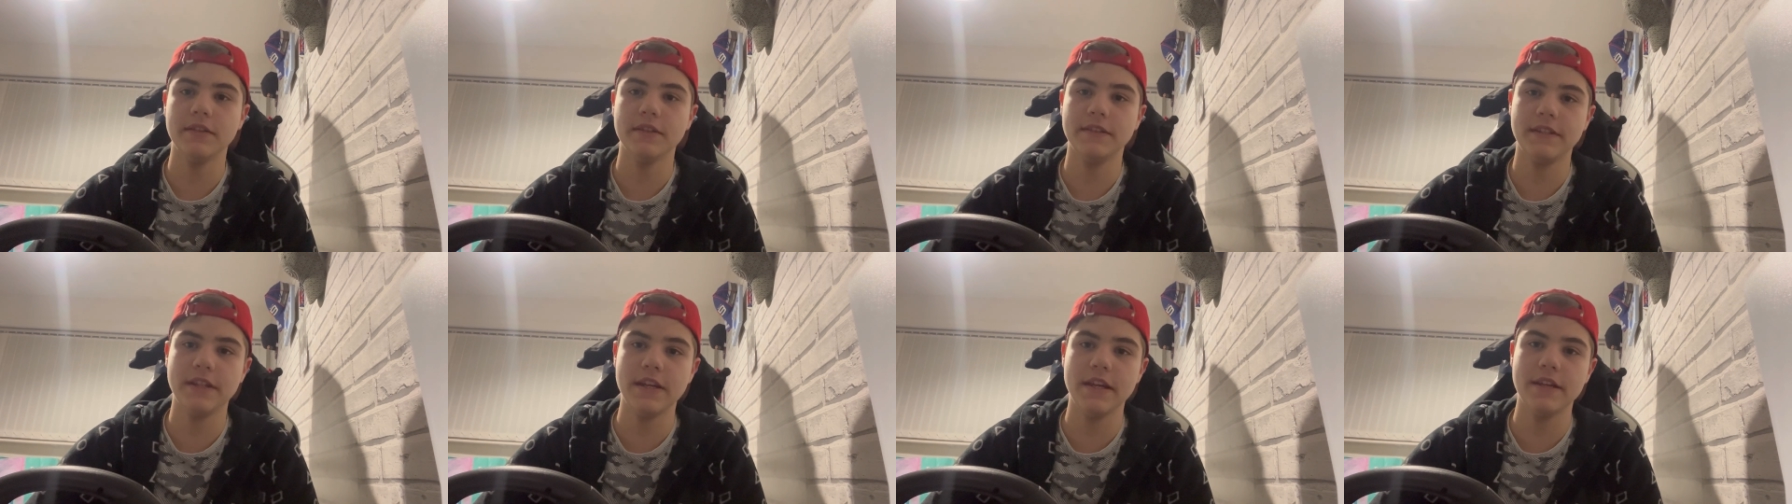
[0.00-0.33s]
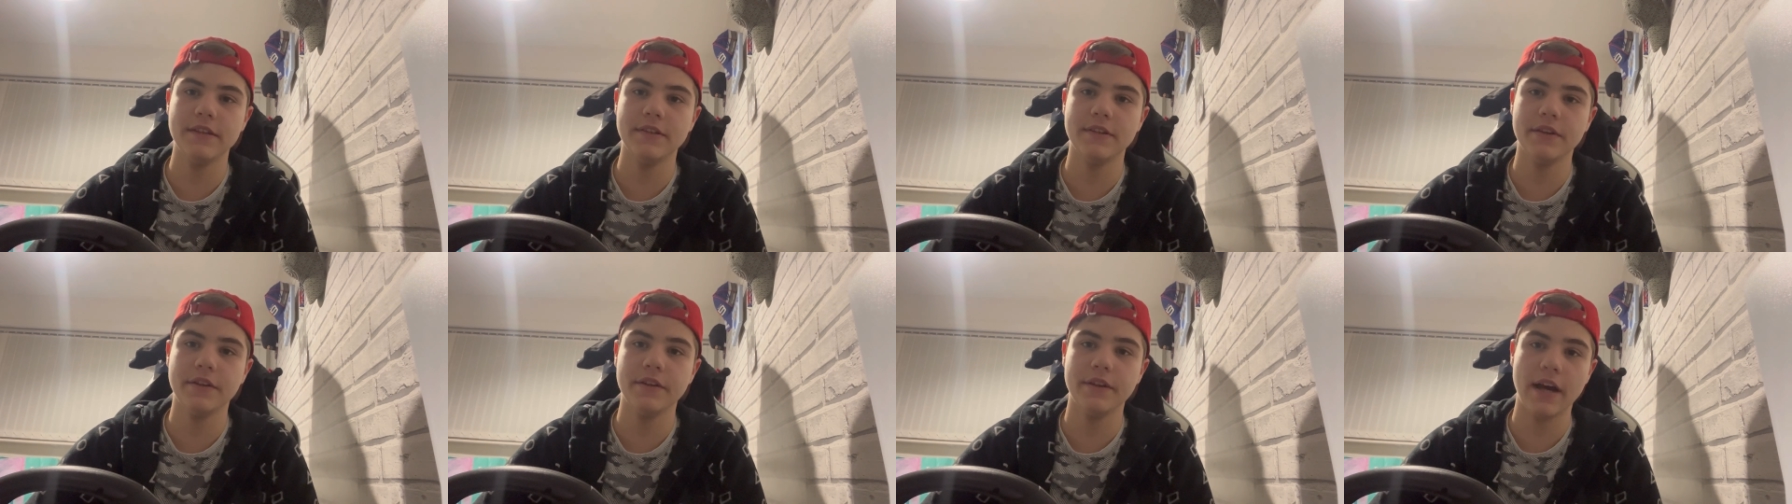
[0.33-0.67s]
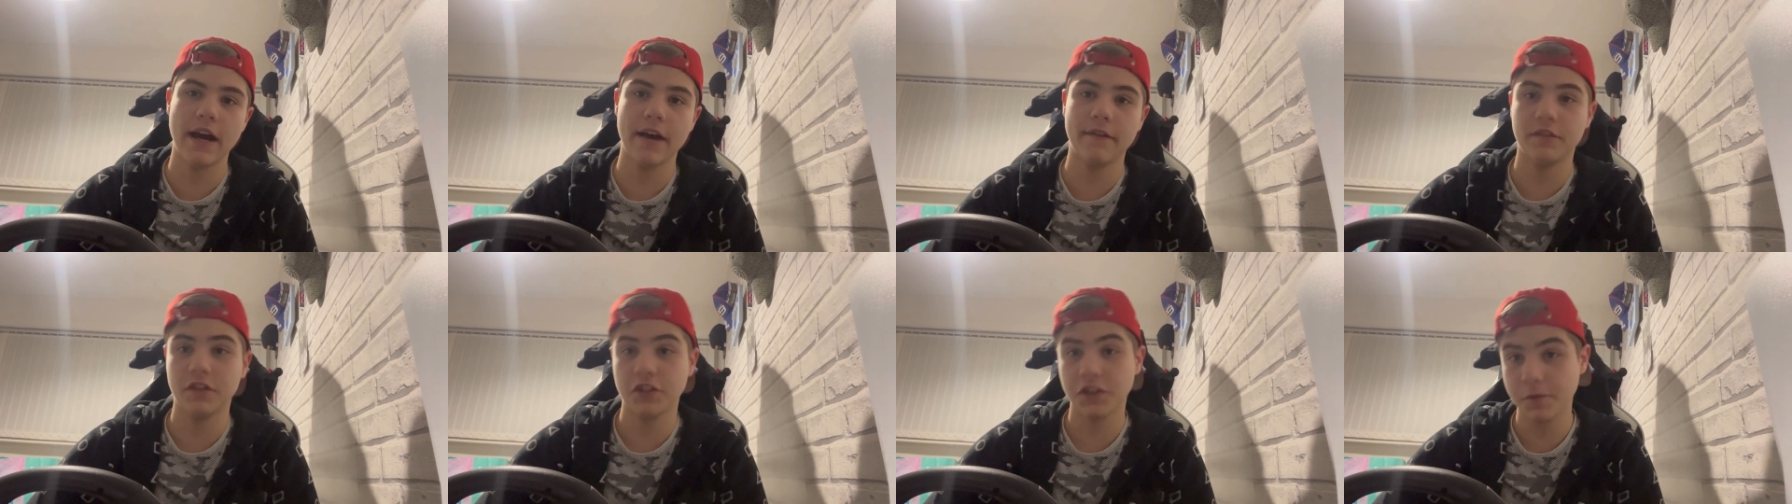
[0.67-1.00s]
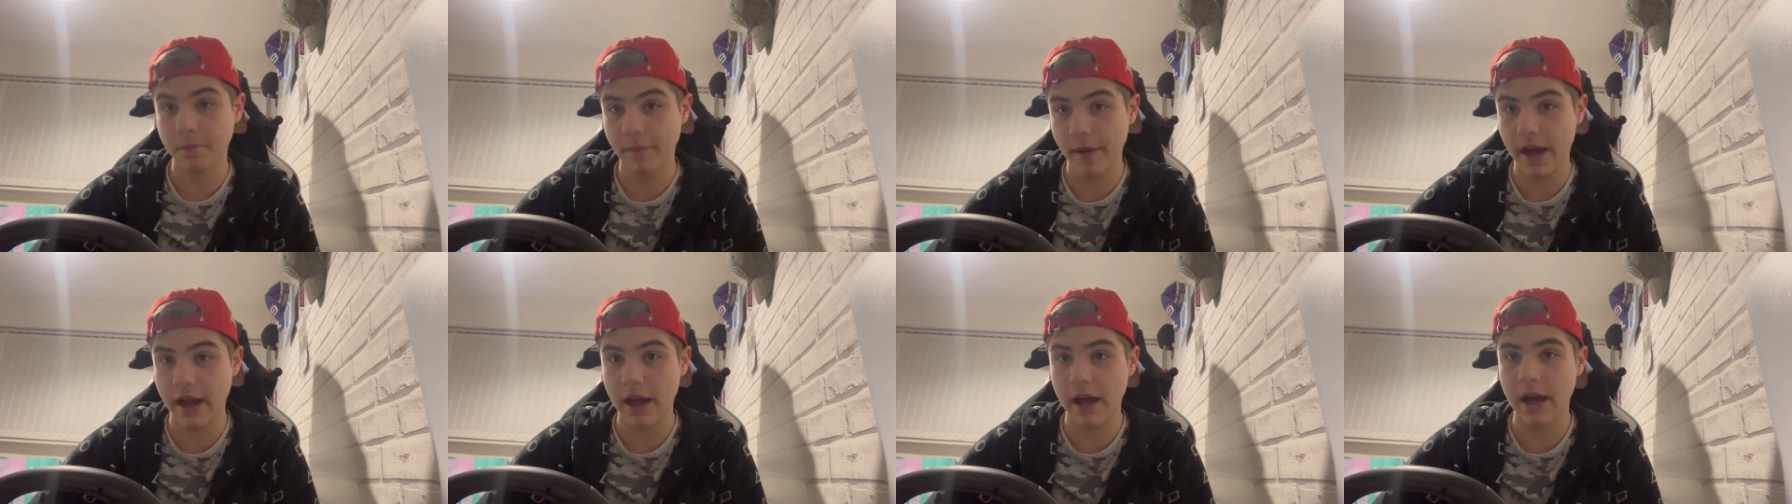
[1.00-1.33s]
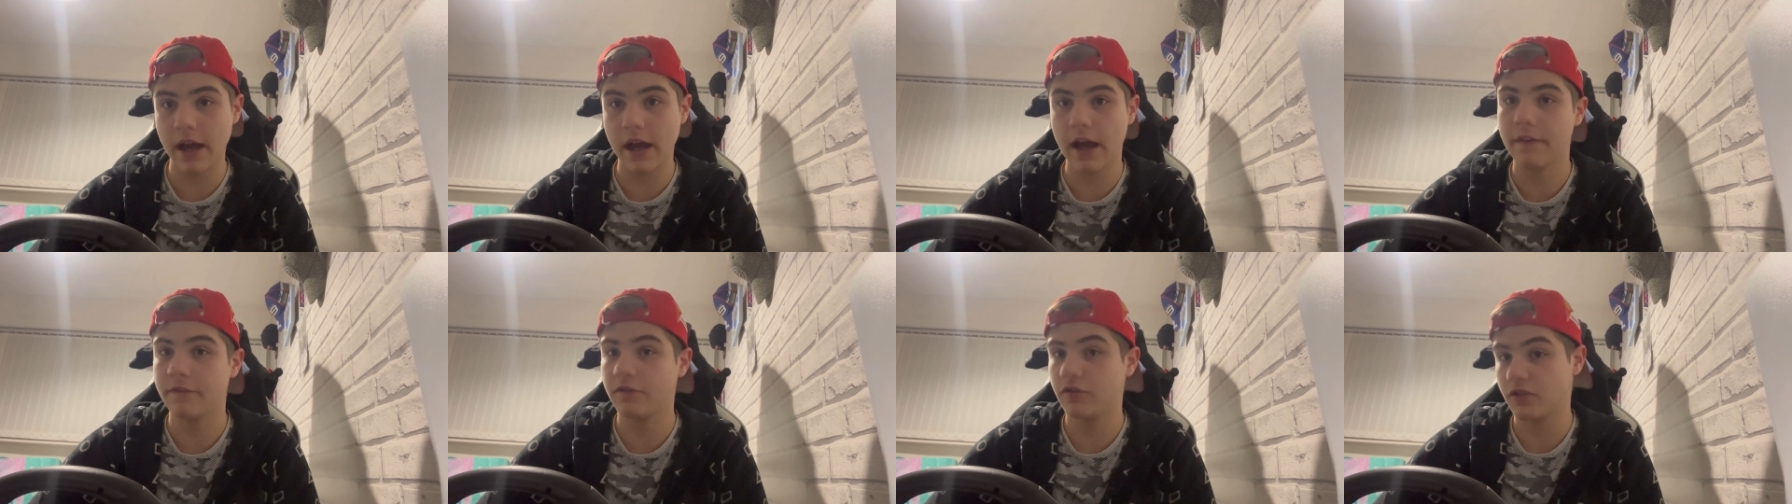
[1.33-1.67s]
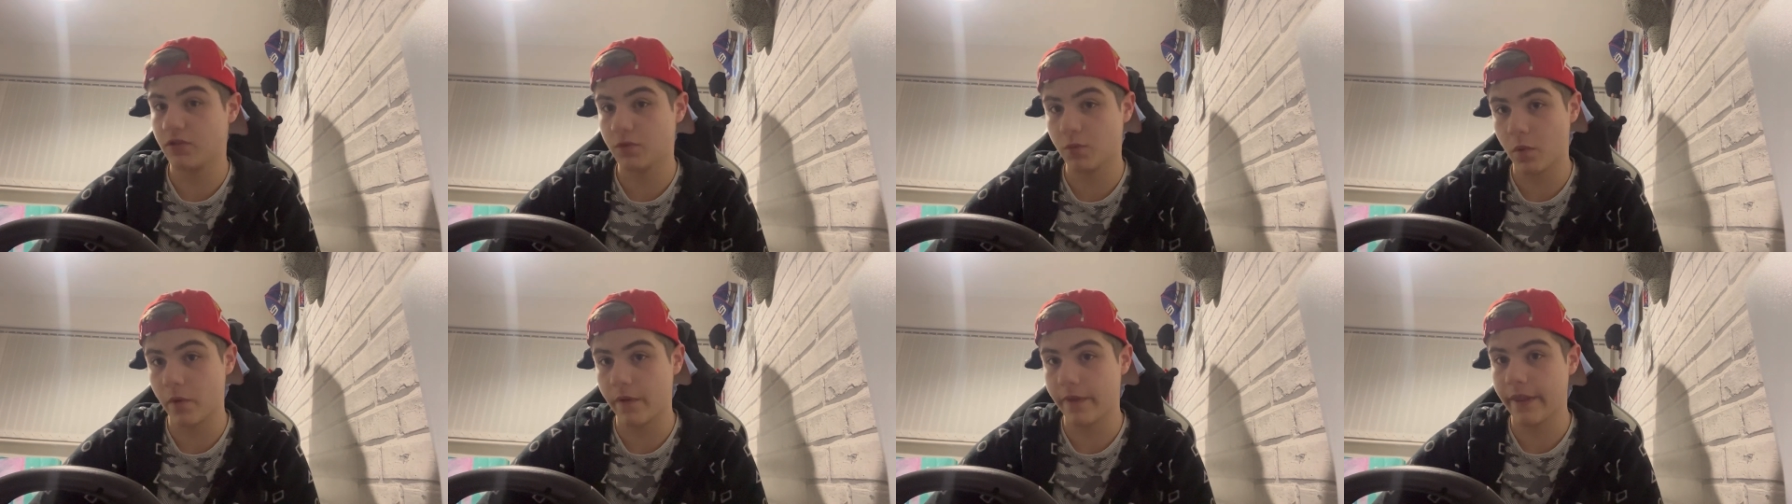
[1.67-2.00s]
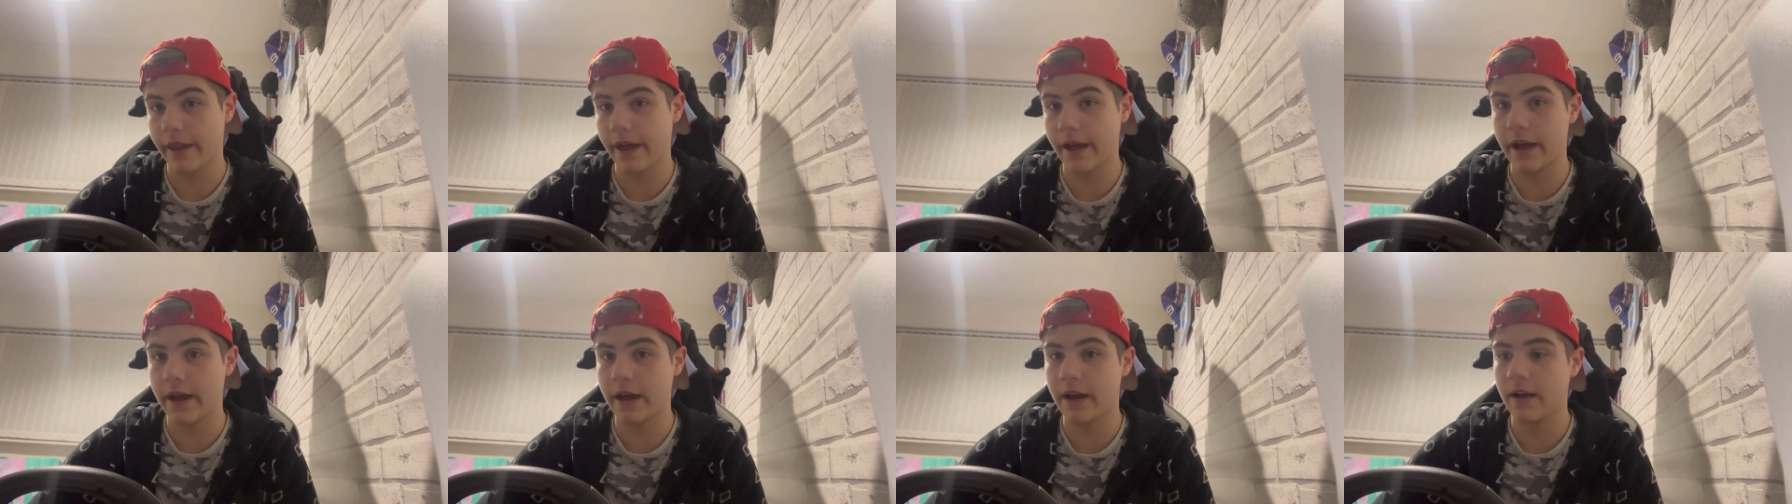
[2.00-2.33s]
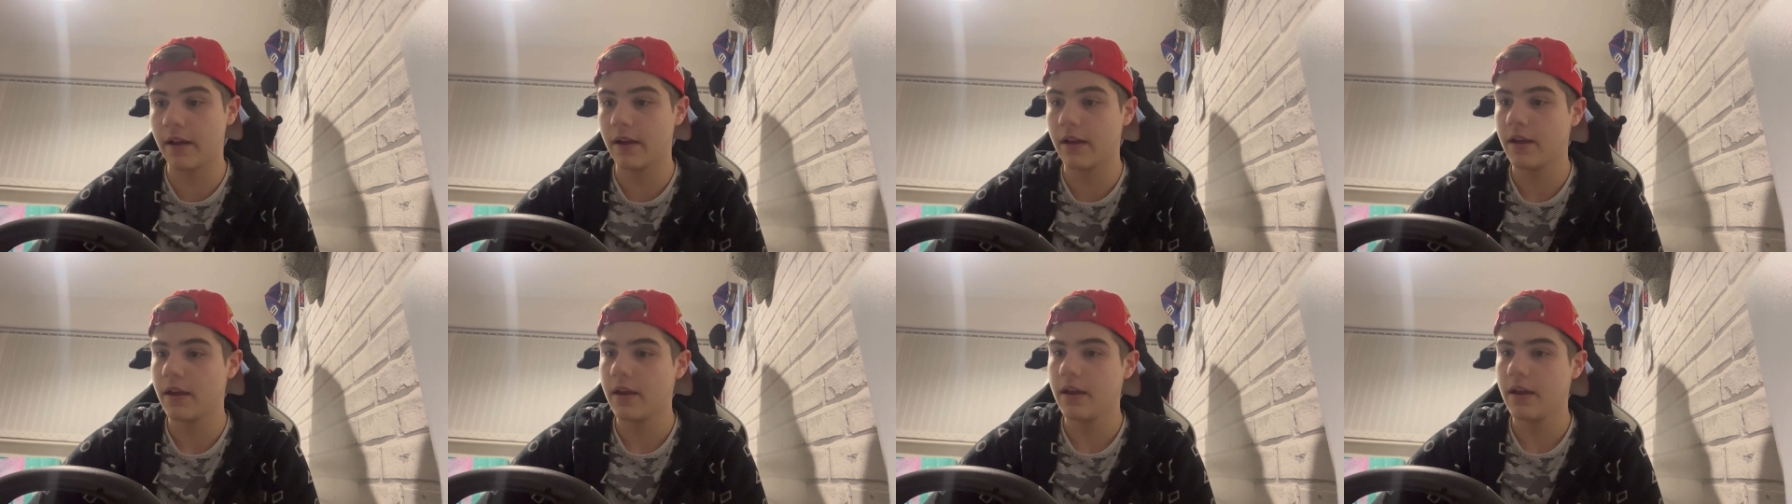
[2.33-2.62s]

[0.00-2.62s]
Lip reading: the season after Spa, after he's won that.